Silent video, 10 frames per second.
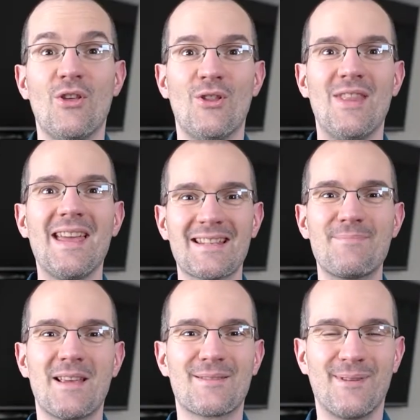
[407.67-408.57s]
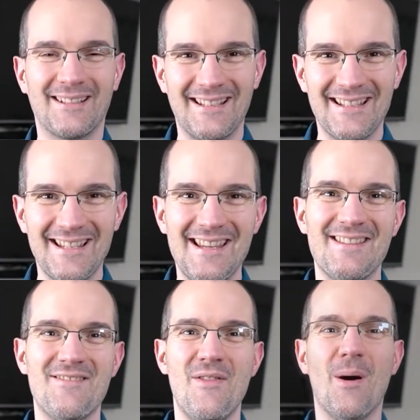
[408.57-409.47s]
The next best practice is
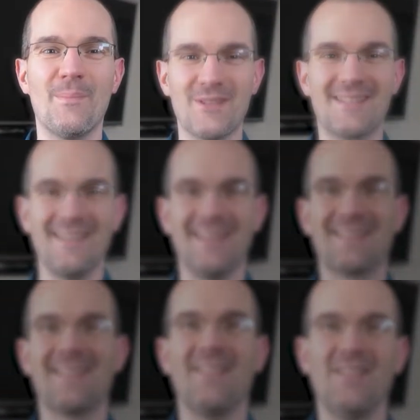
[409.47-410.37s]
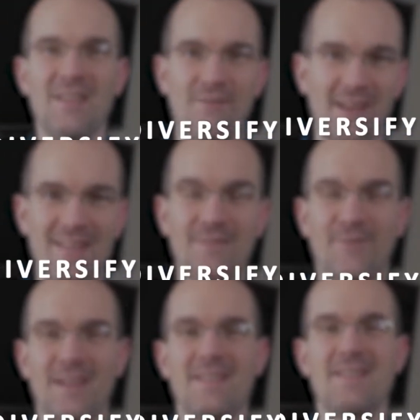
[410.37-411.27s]
number 6,
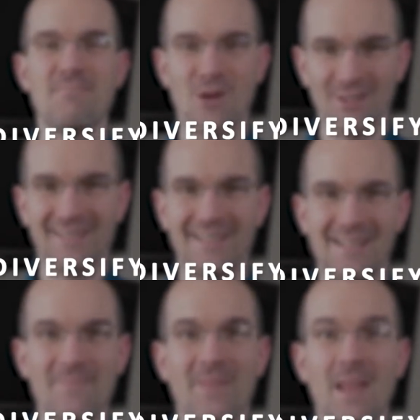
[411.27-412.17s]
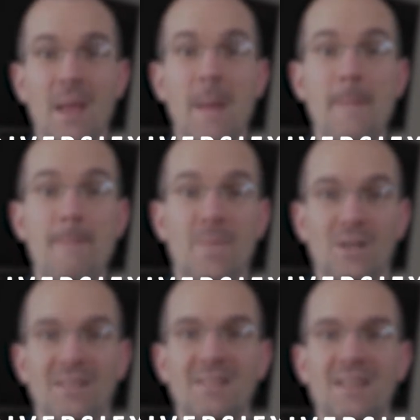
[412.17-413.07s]
diversify smartly.
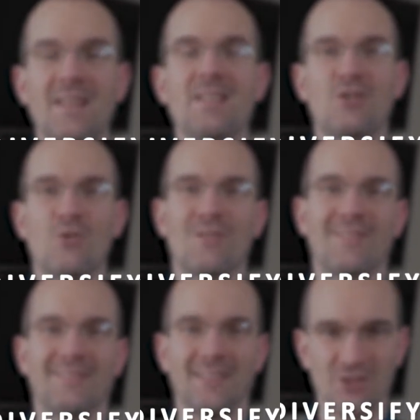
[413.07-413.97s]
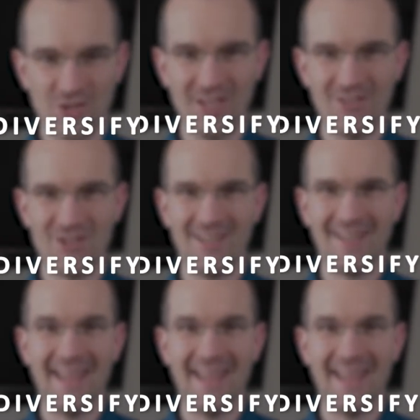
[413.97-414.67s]
Marketing is constantly changing.